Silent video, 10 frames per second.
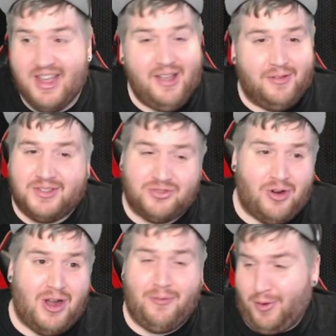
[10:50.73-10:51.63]

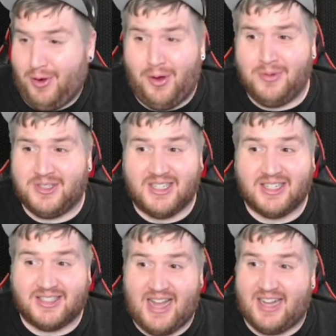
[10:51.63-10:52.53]
strong for almost the
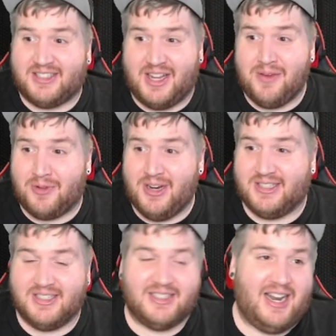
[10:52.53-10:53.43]
exact same
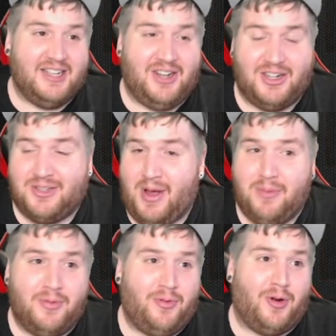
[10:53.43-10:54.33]
reasons that I talked about
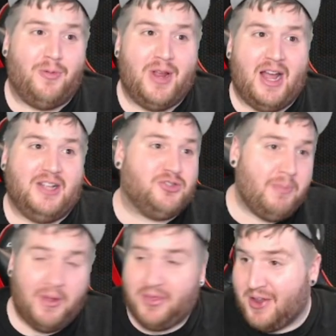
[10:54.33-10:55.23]
before. We got
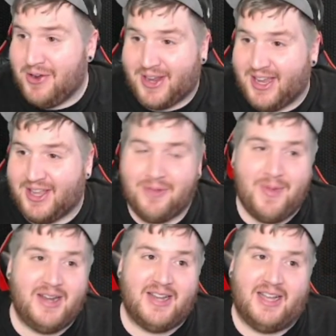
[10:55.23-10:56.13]
triple Thunder King in the
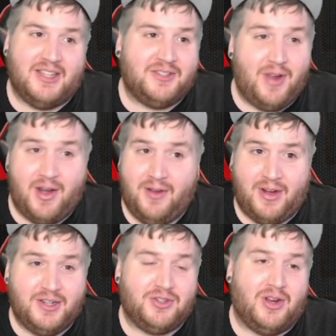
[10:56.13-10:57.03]
main deck. That's very,
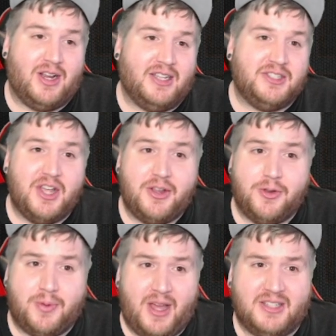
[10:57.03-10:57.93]
very strong against Tengu
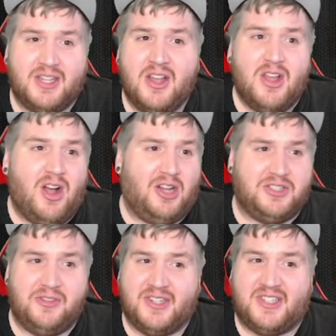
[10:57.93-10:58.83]
plants.
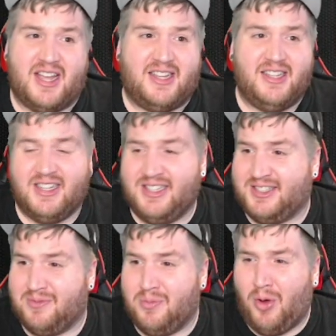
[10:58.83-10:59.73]
Also, this deck is
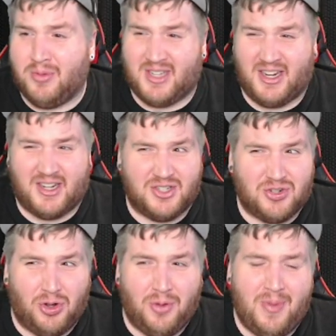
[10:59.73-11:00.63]
almost like
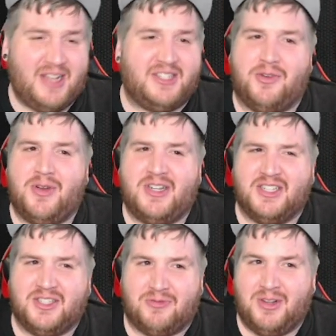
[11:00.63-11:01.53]
control based, so it
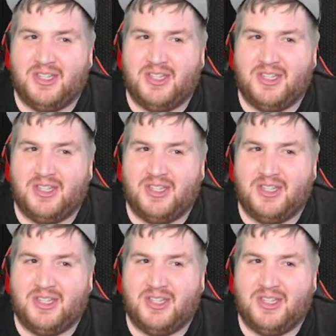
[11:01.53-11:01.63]
doesn't really